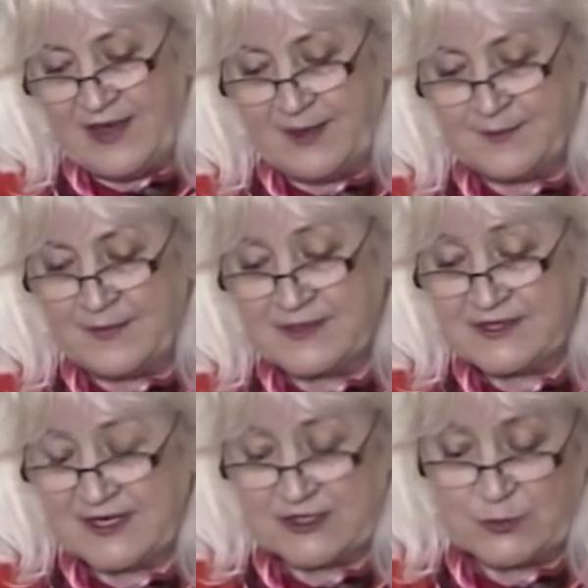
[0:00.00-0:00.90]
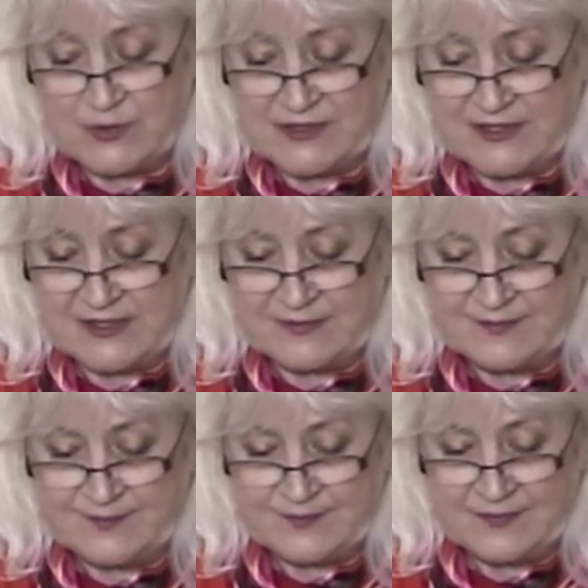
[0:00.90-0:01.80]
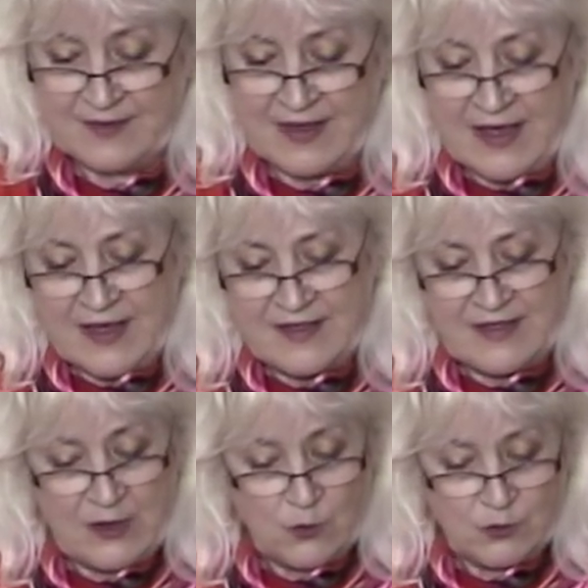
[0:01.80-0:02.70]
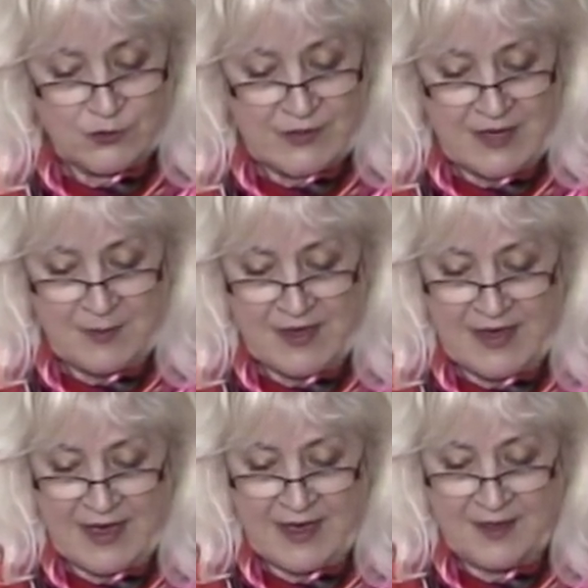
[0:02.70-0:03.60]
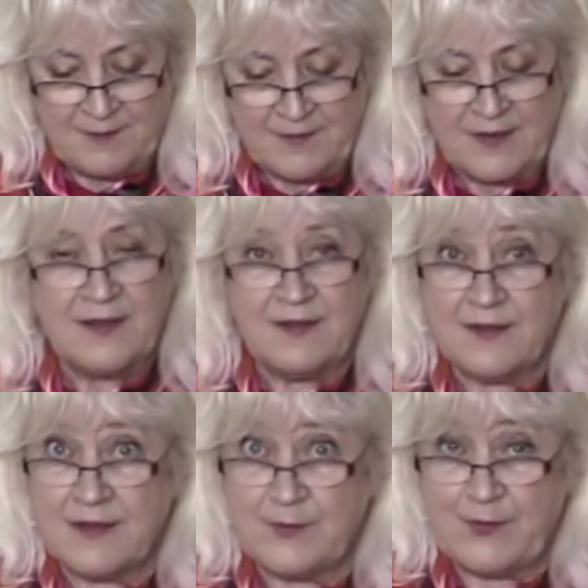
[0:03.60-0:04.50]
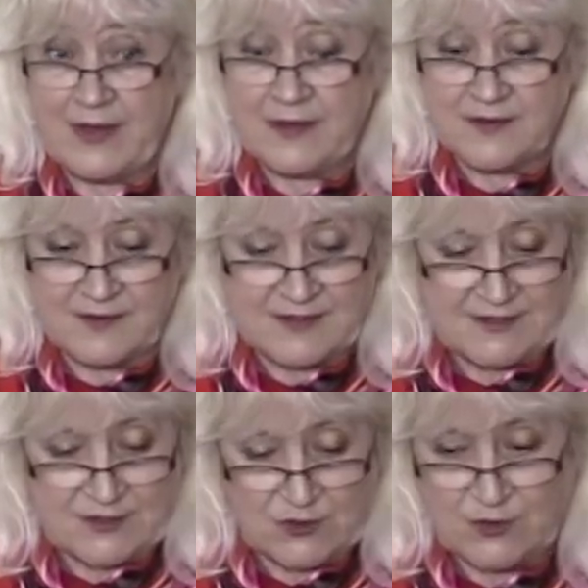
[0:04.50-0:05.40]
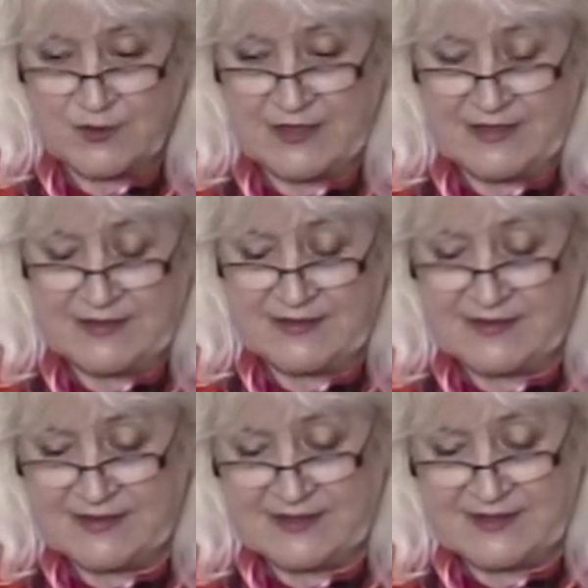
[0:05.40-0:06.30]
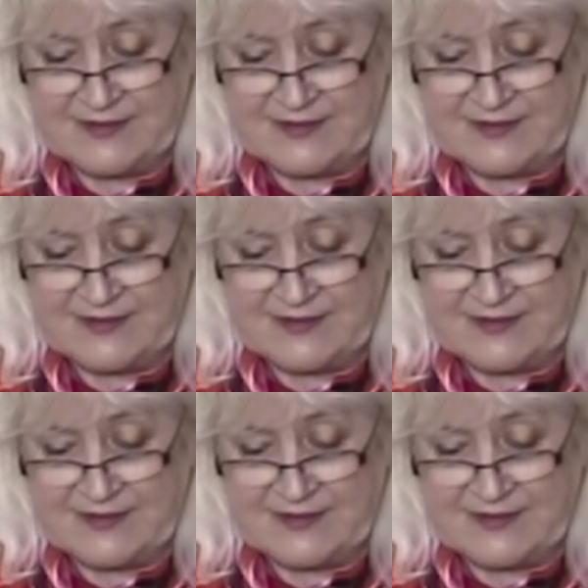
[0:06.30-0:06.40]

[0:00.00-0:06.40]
him such wisdom. The older he became, the better the stories.